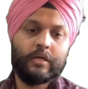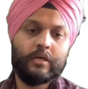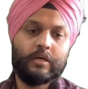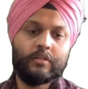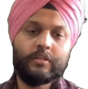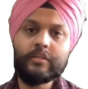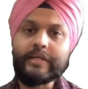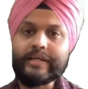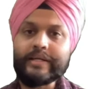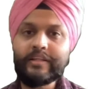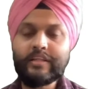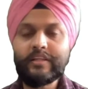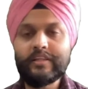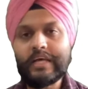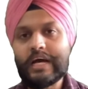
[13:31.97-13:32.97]
the
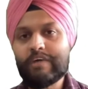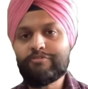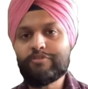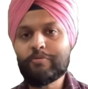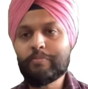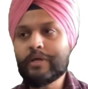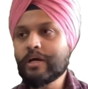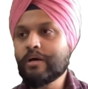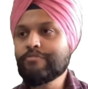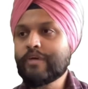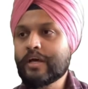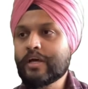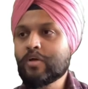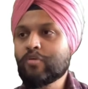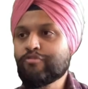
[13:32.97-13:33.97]
citizens have to be
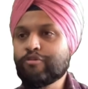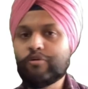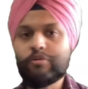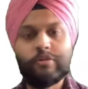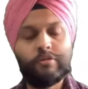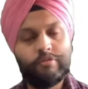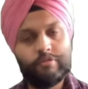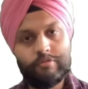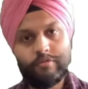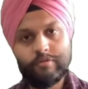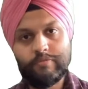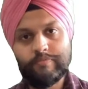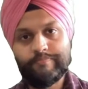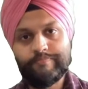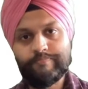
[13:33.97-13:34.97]
aware of all this.
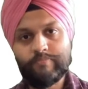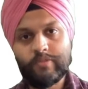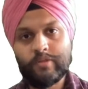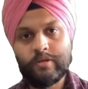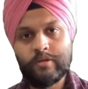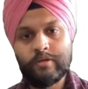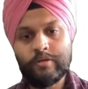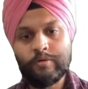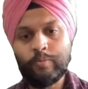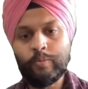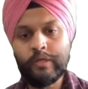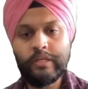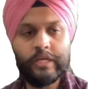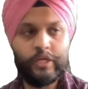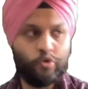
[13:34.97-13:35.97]

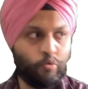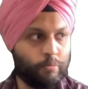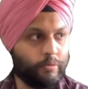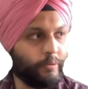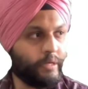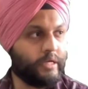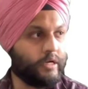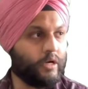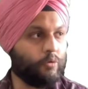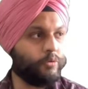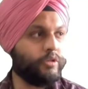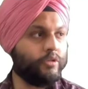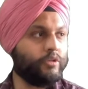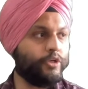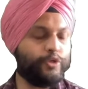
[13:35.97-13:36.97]
We need to bring out
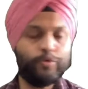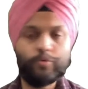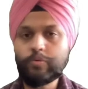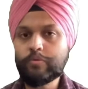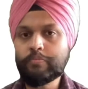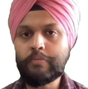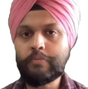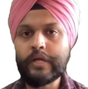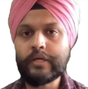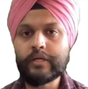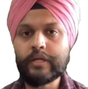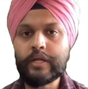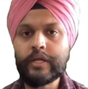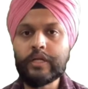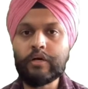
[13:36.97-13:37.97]
this issue and
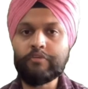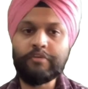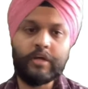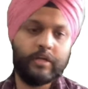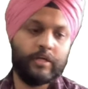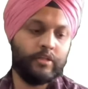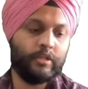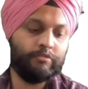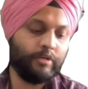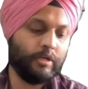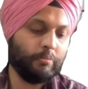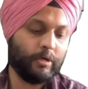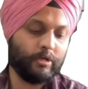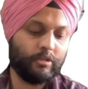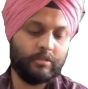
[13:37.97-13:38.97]
create awareness even
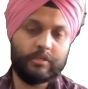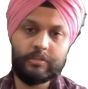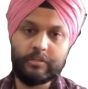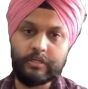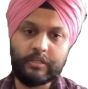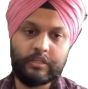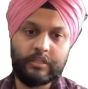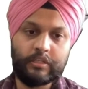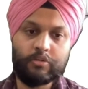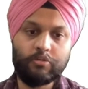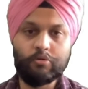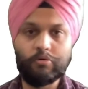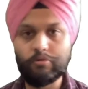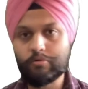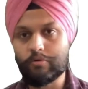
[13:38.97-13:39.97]
amongst the citizens
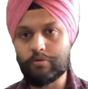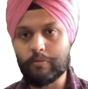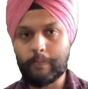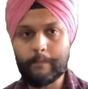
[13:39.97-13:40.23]
also.